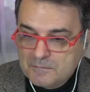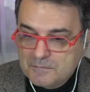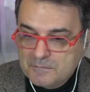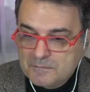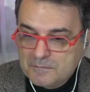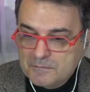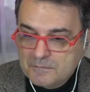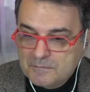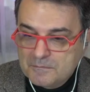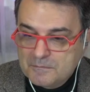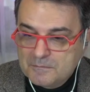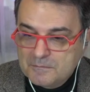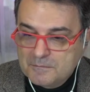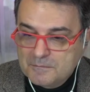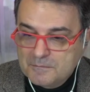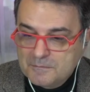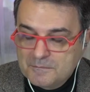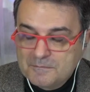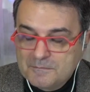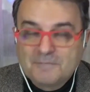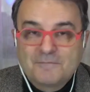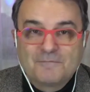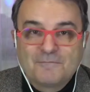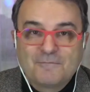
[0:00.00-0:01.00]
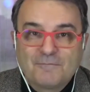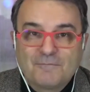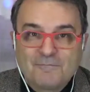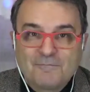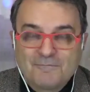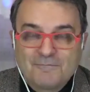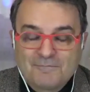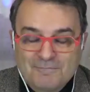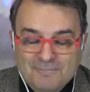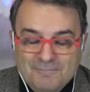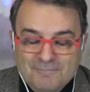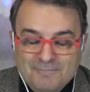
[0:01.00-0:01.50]
Good morning,
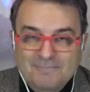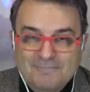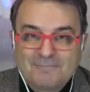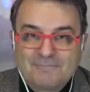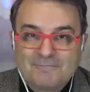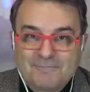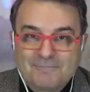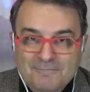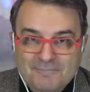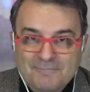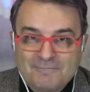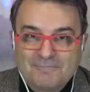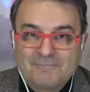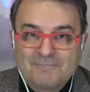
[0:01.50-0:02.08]
Ambassador,